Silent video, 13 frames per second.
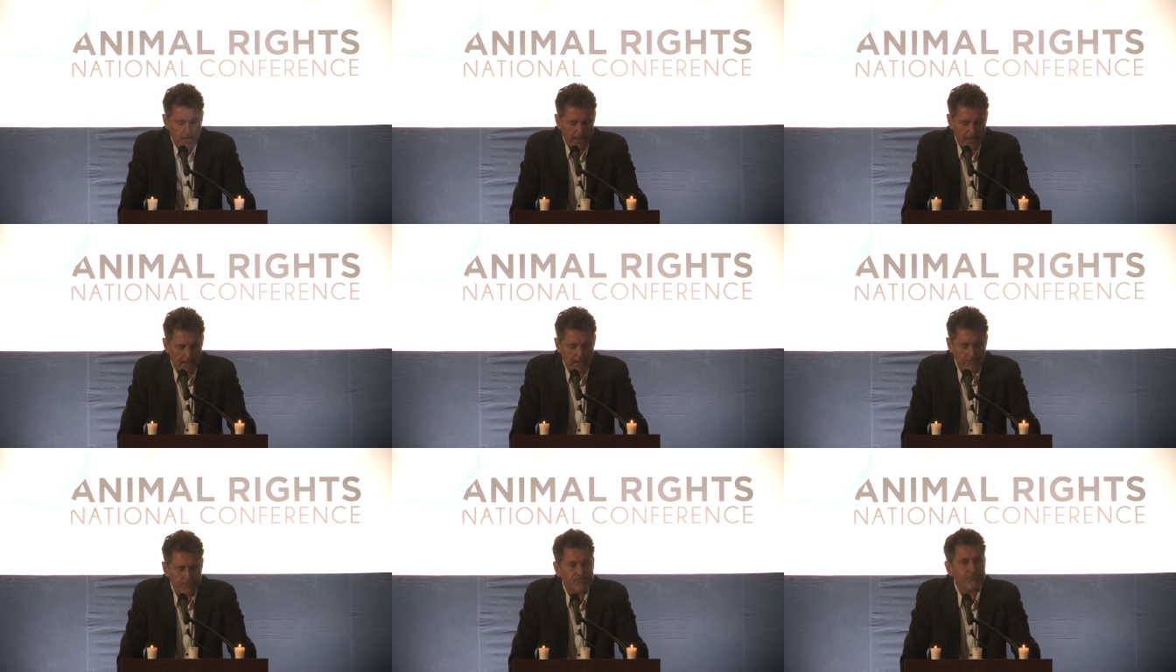
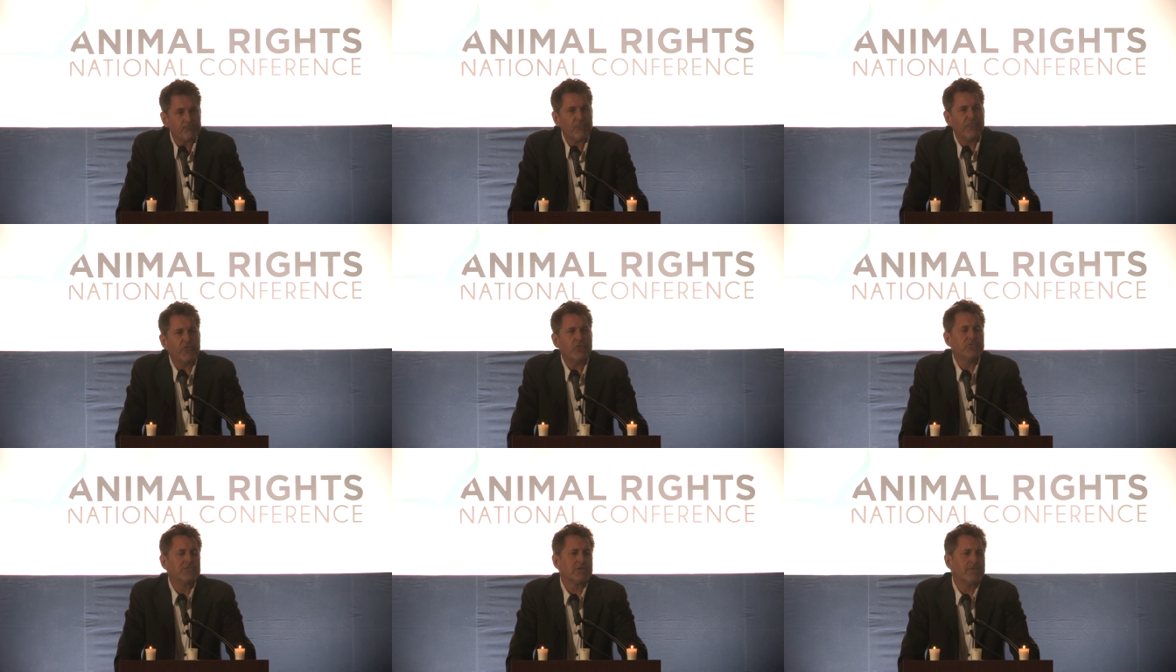Um,
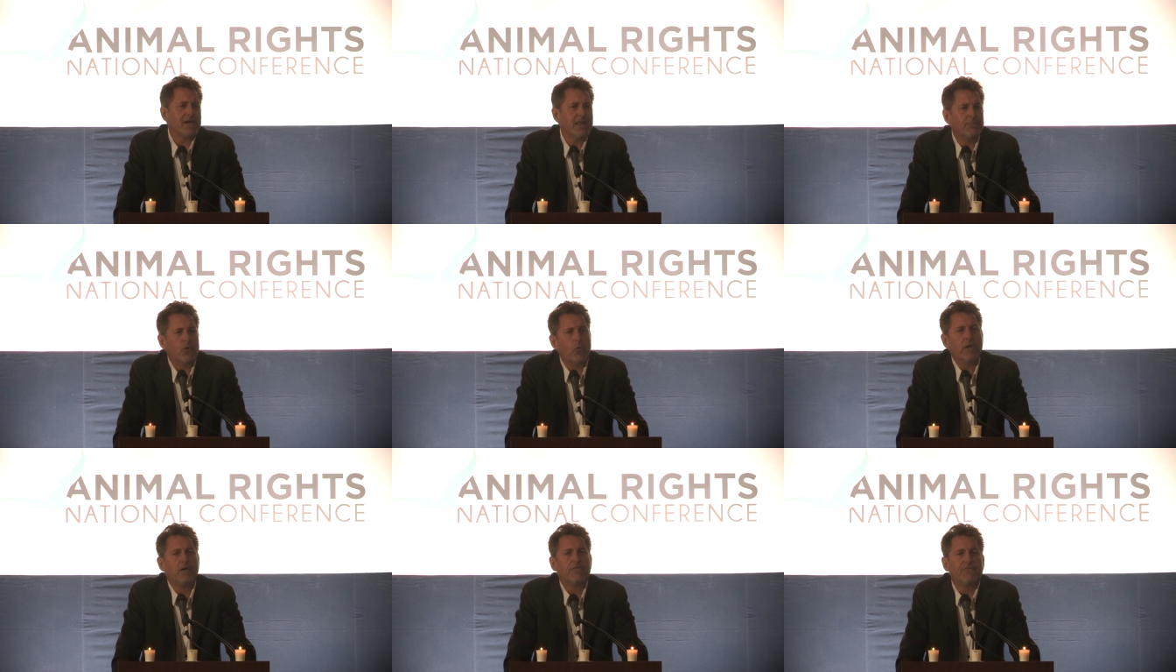views of
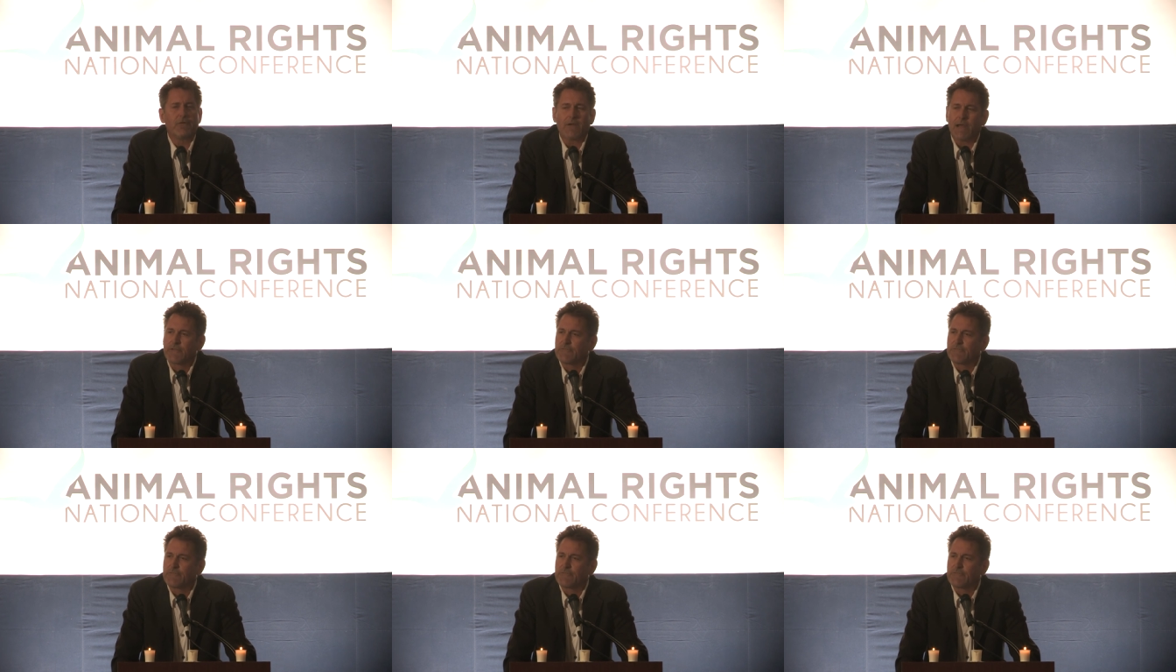animal welfare